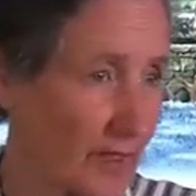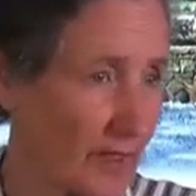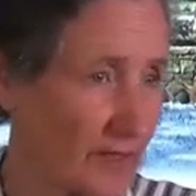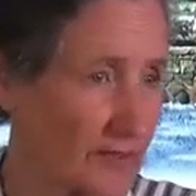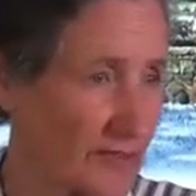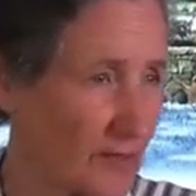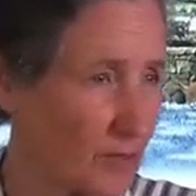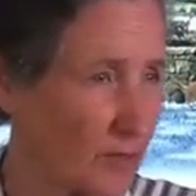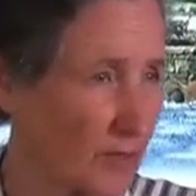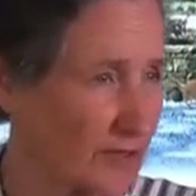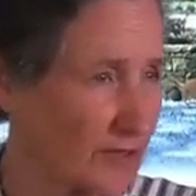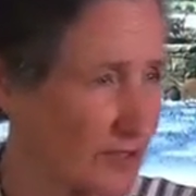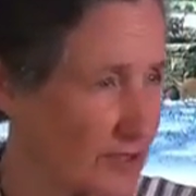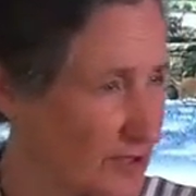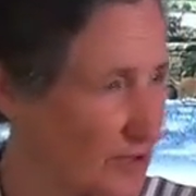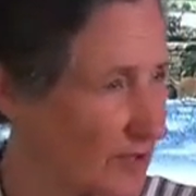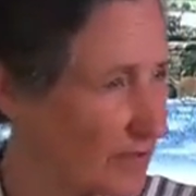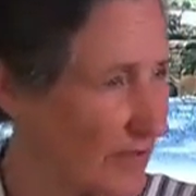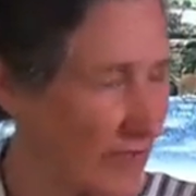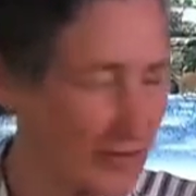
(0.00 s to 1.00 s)
I said, what
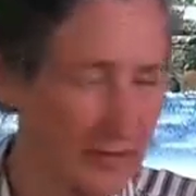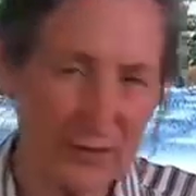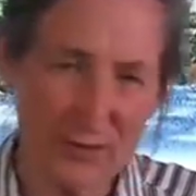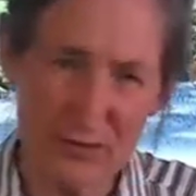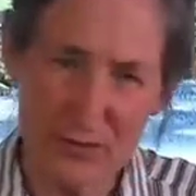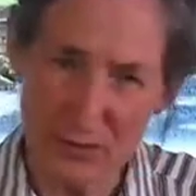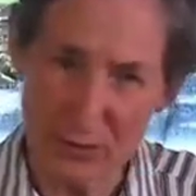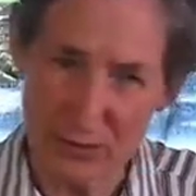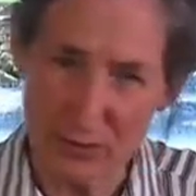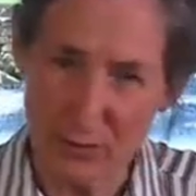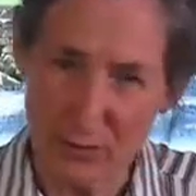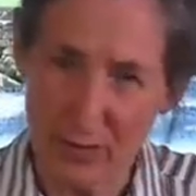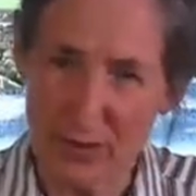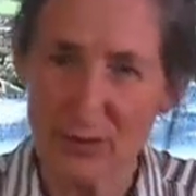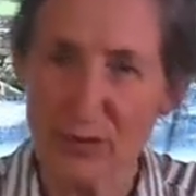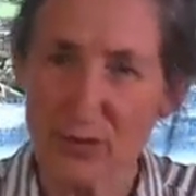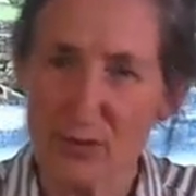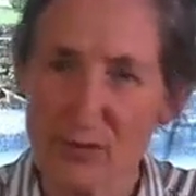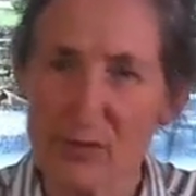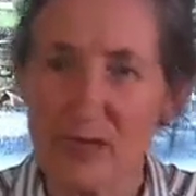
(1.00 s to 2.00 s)
did your mother do
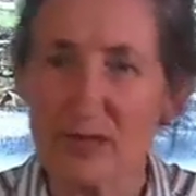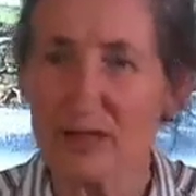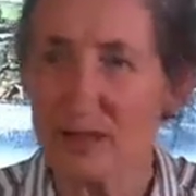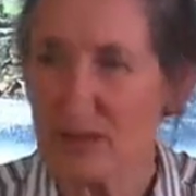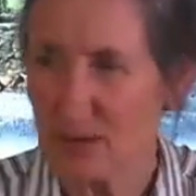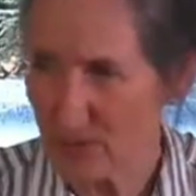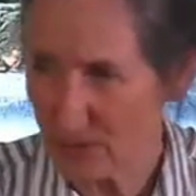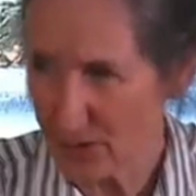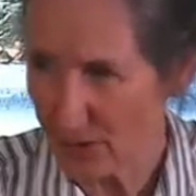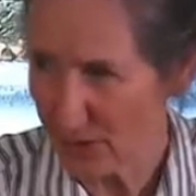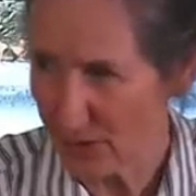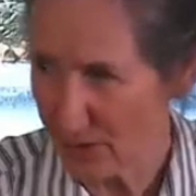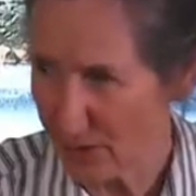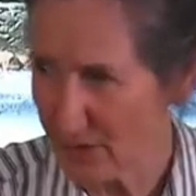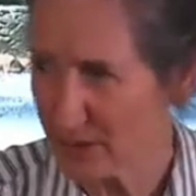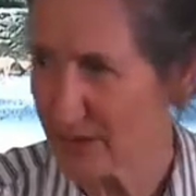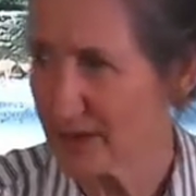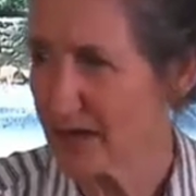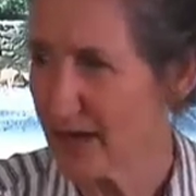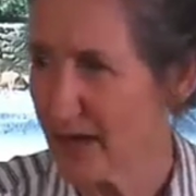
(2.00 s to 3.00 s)
when you were a little
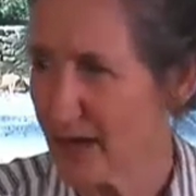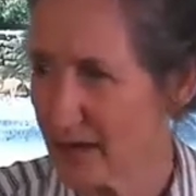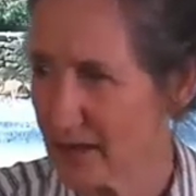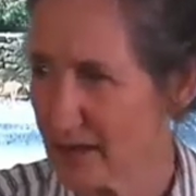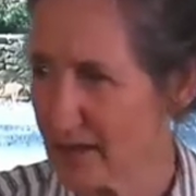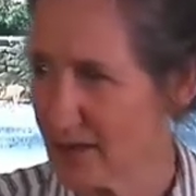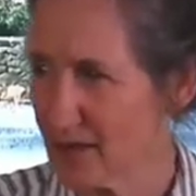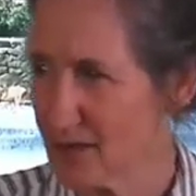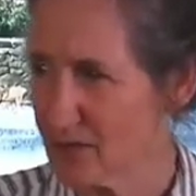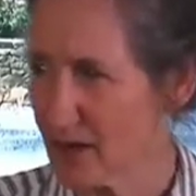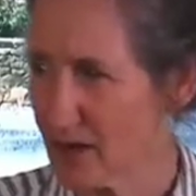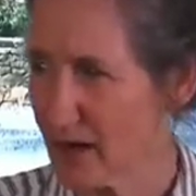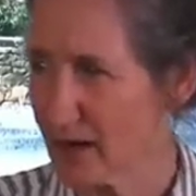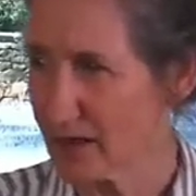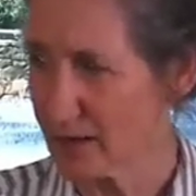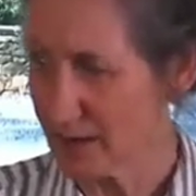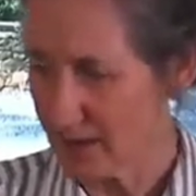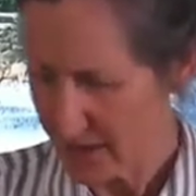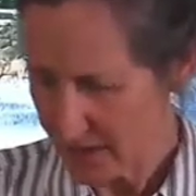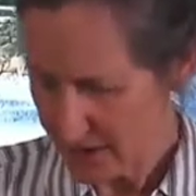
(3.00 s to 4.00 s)
girl and you had an
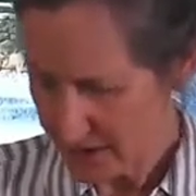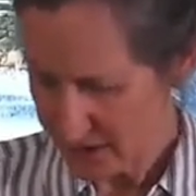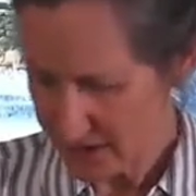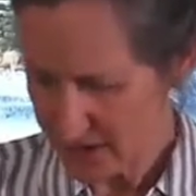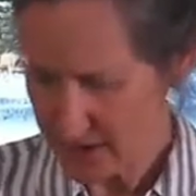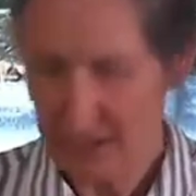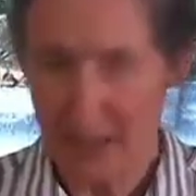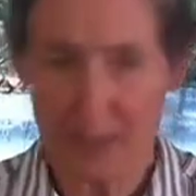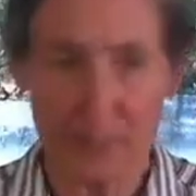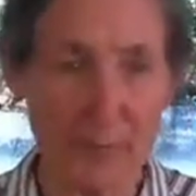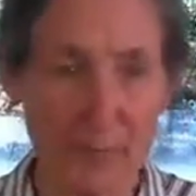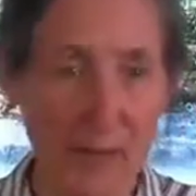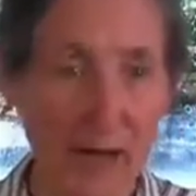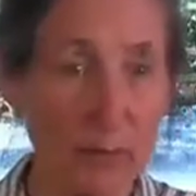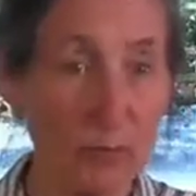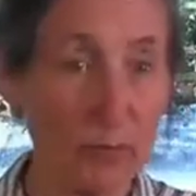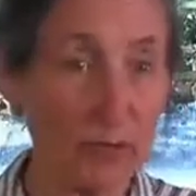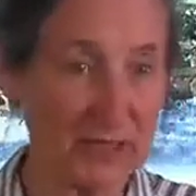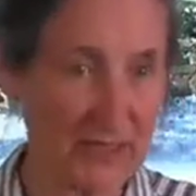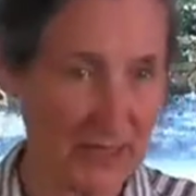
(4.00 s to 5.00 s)
earache? She said,
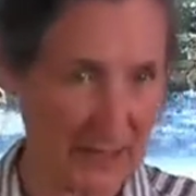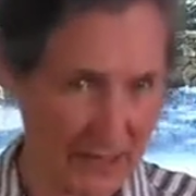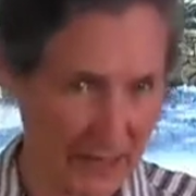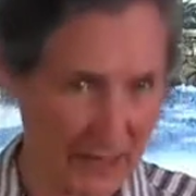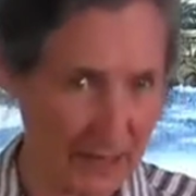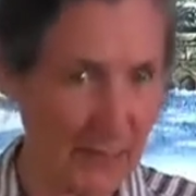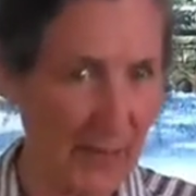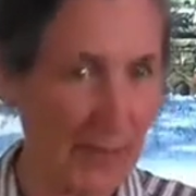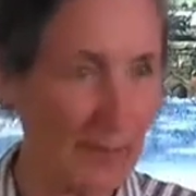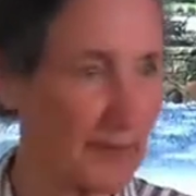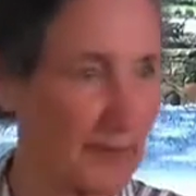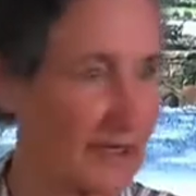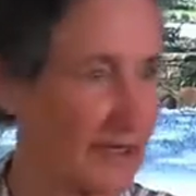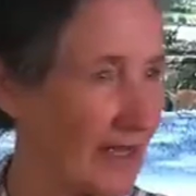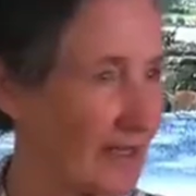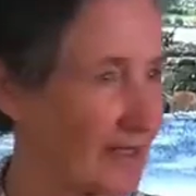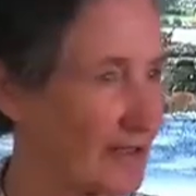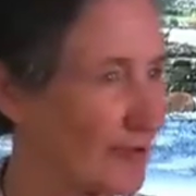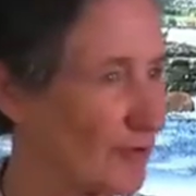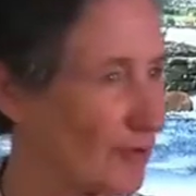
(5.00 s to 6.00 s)
Mum would steam up an
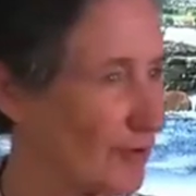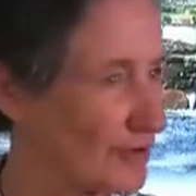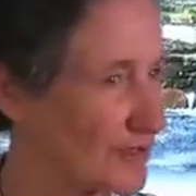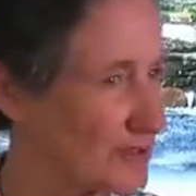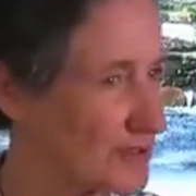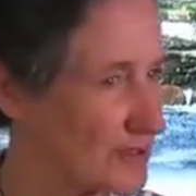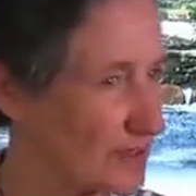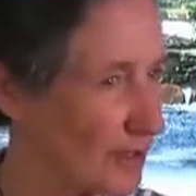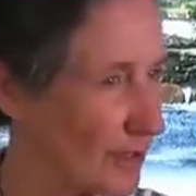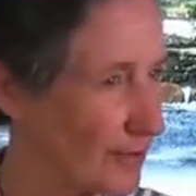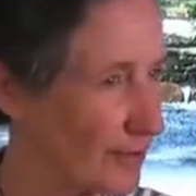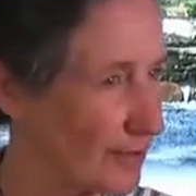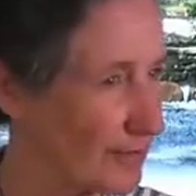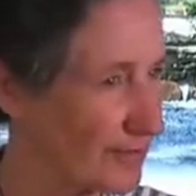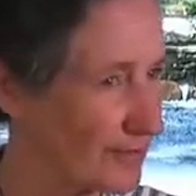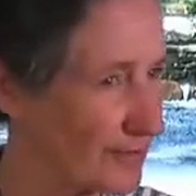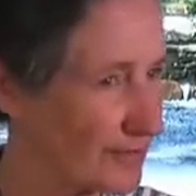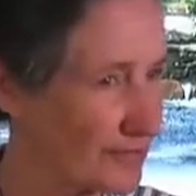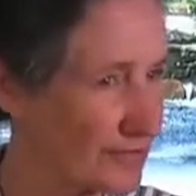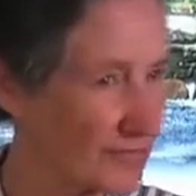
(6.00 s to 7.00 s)
onion on the
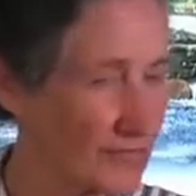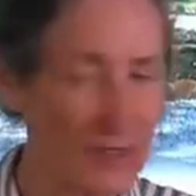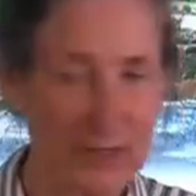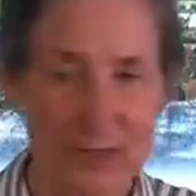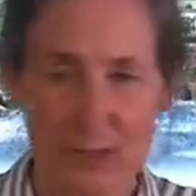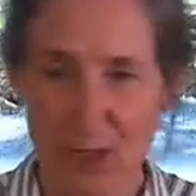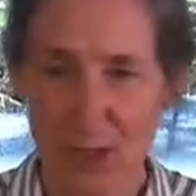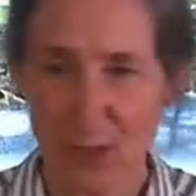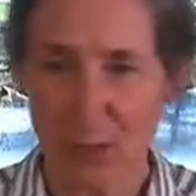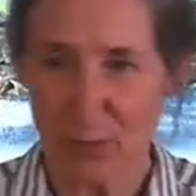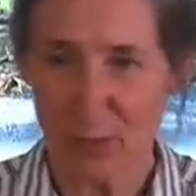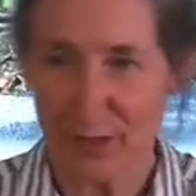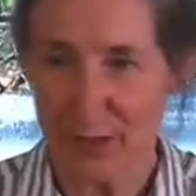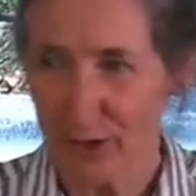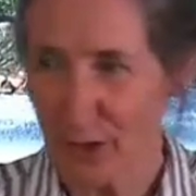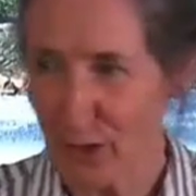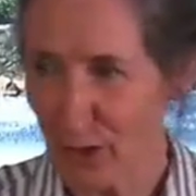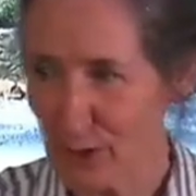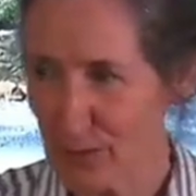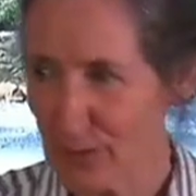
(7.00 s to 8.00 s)
stove. So I went
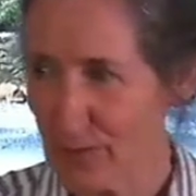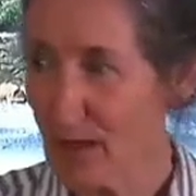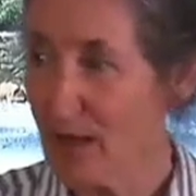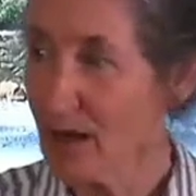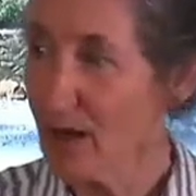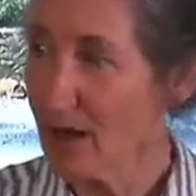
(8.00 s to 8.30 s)
home,